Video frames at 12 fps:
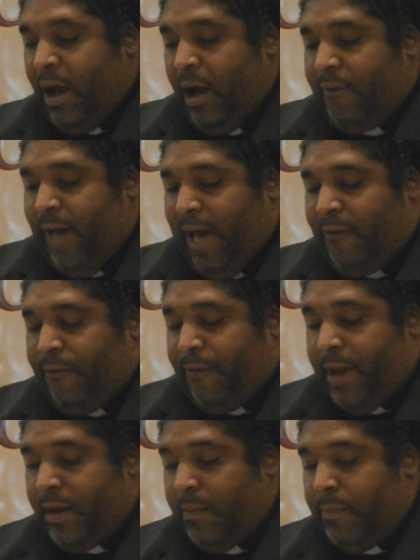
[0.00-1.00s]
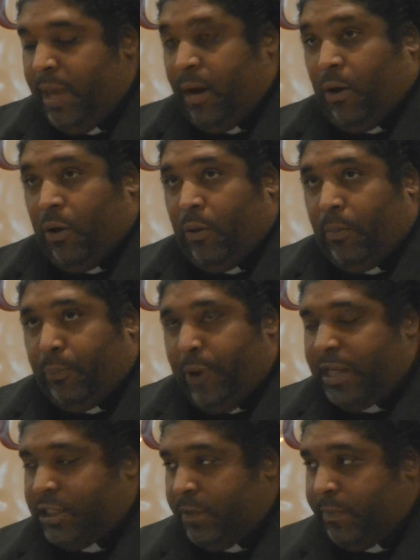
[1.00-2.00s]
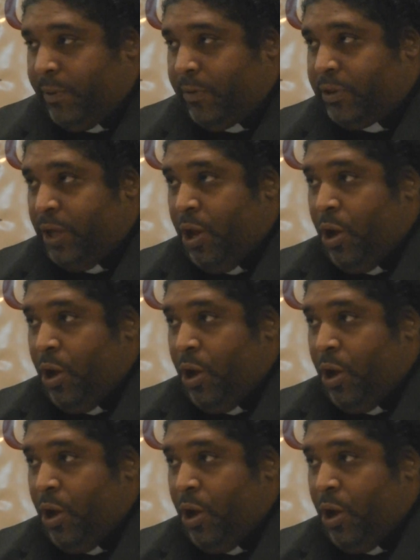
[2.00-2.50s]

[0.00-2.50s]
of our fundamental principles.